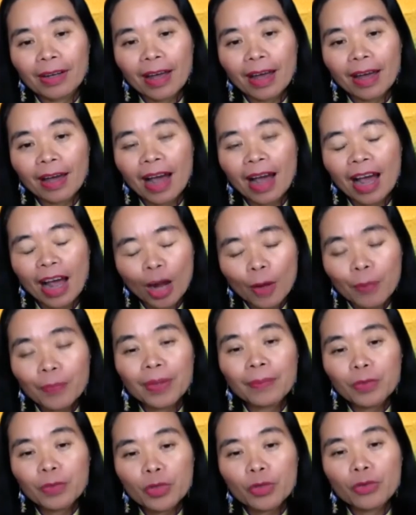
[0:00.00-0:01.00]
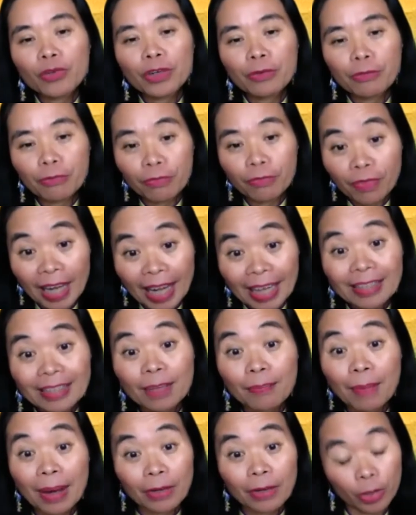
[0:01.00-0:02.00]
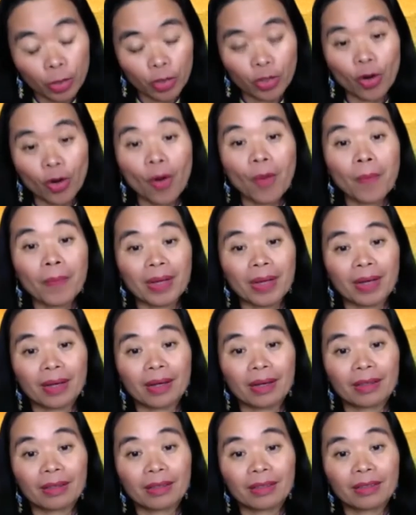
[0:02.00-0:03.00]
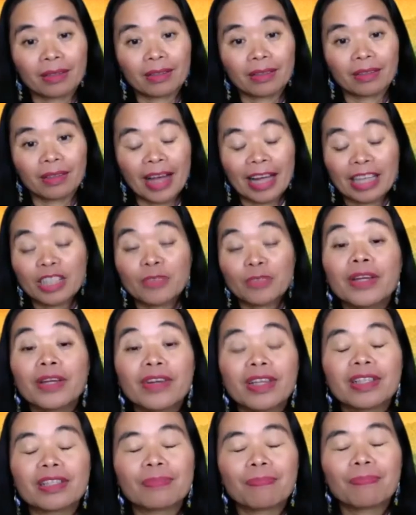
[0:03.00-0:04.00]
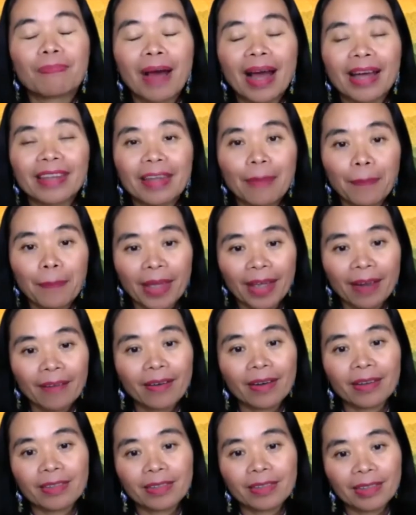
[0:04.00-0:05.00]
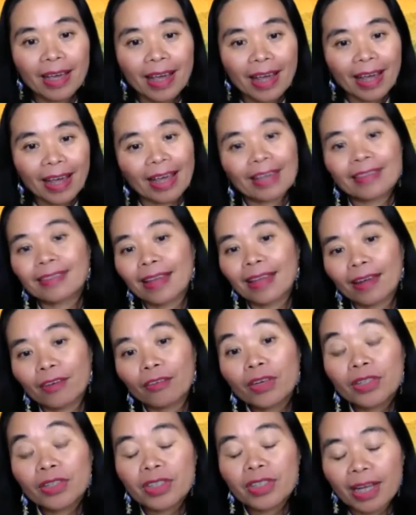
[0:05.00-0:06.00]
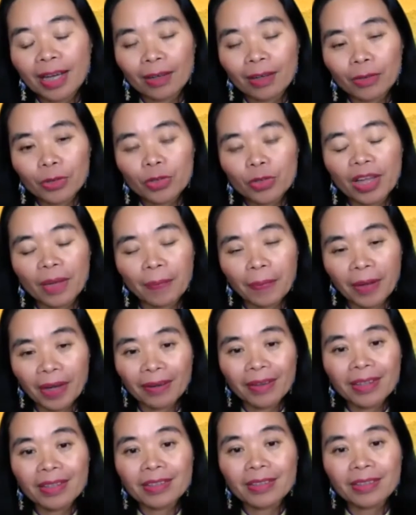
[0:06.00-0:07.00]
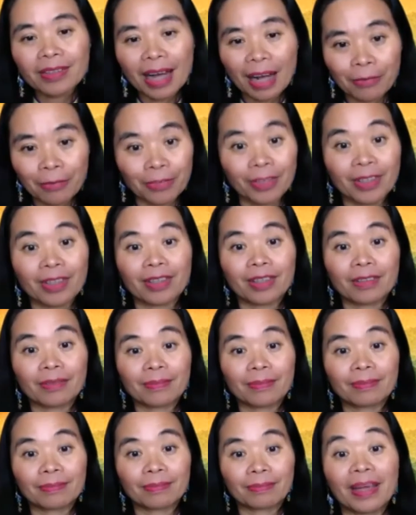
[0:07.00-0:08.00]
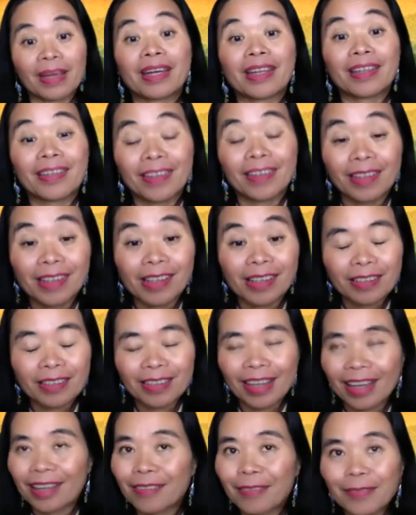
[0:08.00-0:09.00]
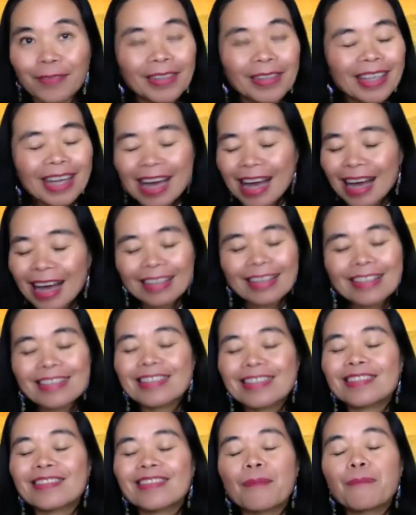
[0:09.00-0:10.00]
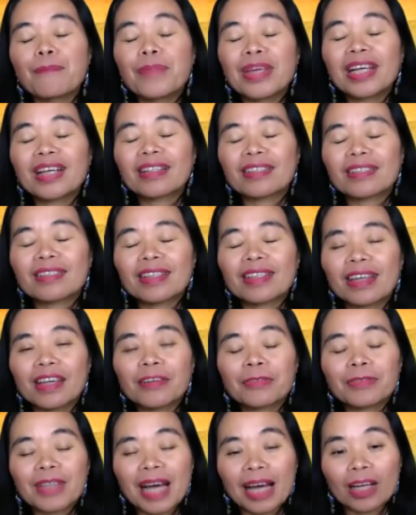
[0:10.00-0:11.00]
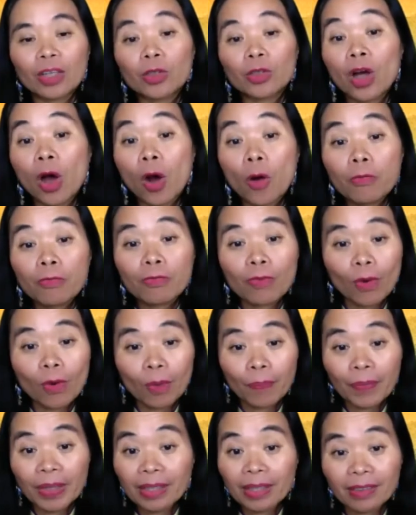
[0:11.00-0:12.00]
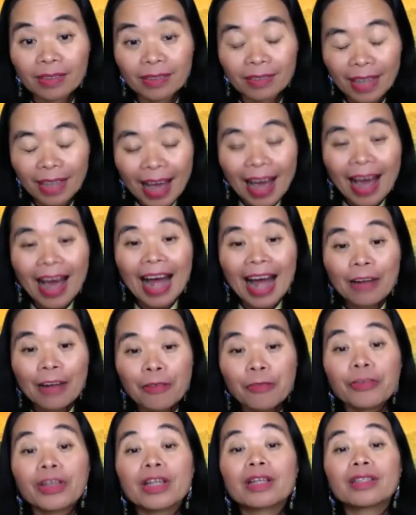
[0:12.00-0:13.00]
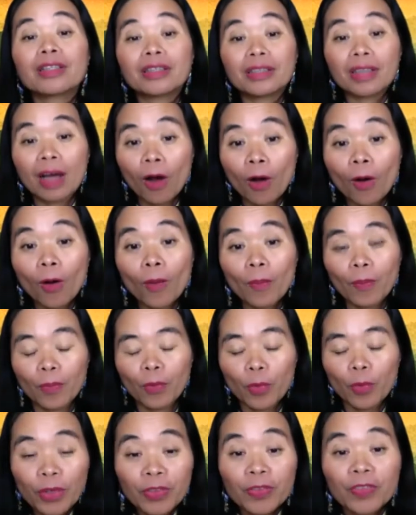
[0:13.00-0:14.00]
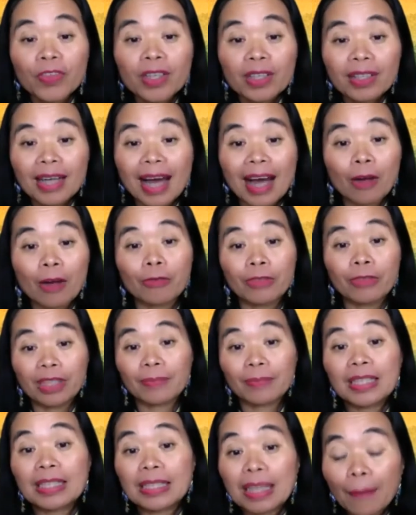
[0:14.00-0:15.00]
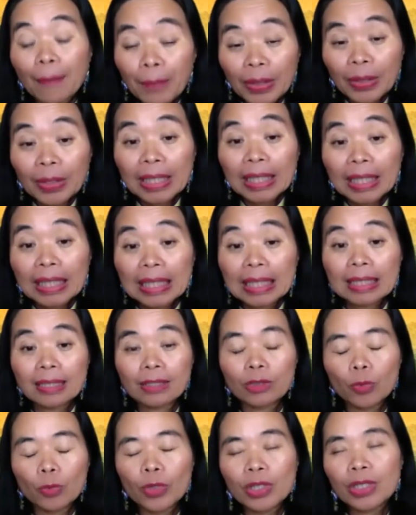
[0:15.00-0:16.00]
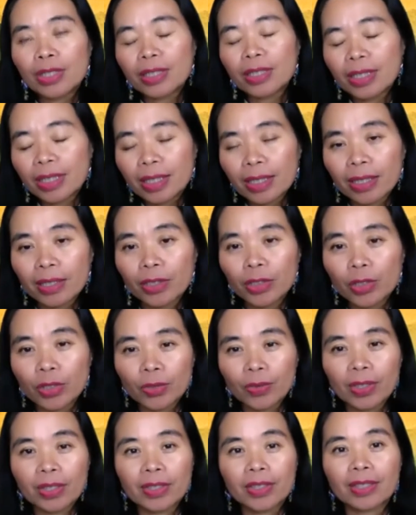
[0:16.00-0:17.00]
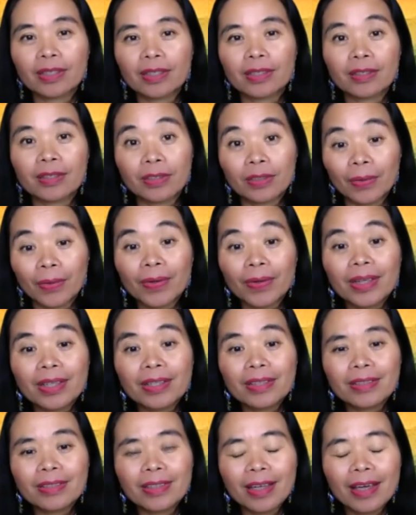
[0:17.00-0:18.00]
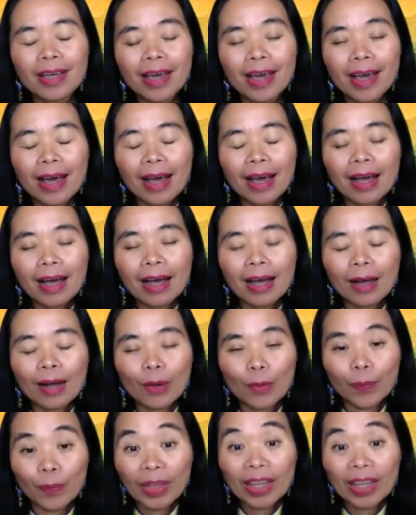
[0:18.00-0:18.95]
helped them to reflect about the trauma experienced by their parents, and they reached out to their parents after many years. And I mean, this is the biggest gift I could hope for, because I really hope within our Vietnamese communities we see into each other's stories, and